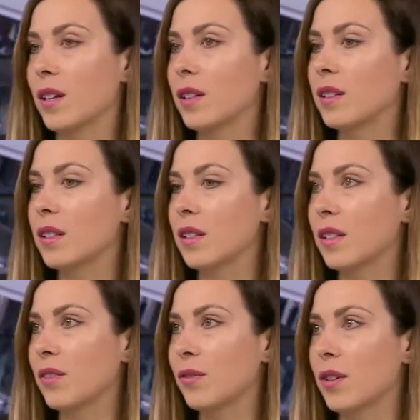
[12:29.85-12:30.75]
And
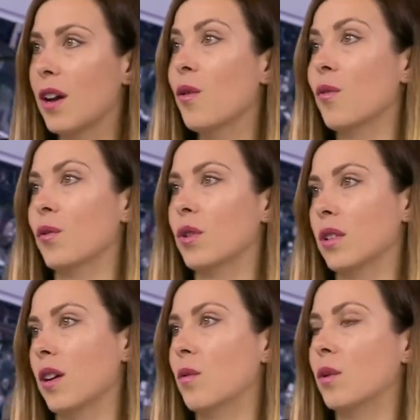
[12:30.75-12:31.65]
for now, of
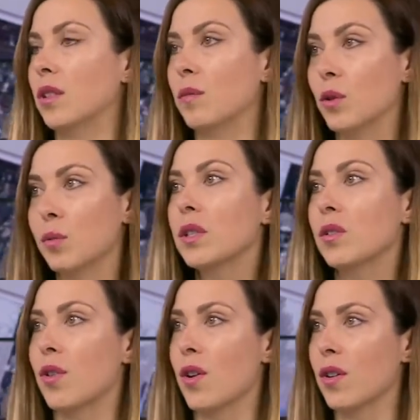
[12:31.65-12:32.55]
course, I want him to be
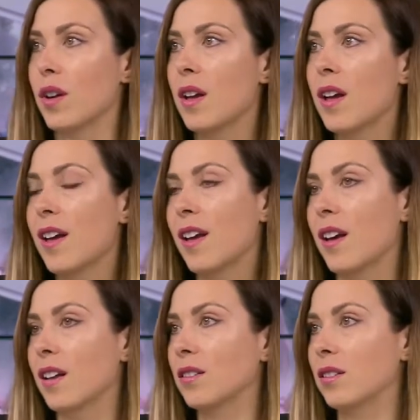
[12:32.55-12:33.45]
strong
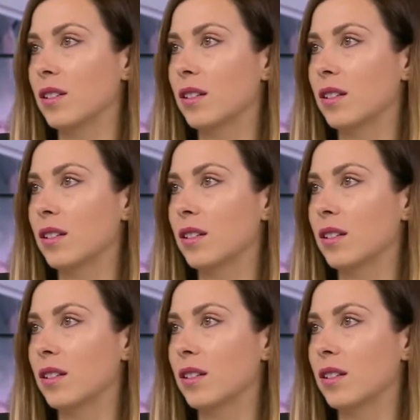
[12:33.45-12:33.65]
and